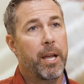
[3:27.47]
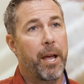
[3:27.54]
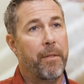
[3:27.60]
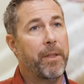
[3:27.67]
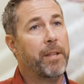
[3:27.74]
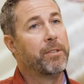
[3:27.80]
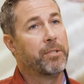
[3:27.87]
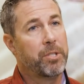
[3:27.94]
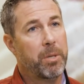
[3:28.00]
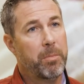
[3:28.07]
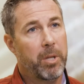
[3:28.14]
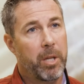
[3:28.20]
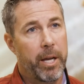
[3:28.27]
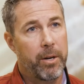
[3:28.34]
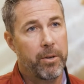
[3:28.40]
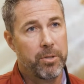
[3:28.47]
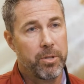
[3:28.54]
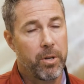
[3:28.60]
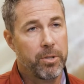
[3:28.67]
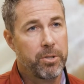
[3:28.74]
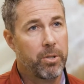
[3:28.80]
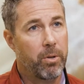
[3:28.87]
And then the simulator is
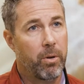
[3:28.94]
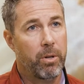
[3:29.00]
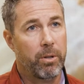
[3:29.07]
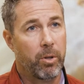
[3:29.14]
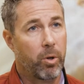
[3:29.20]
also a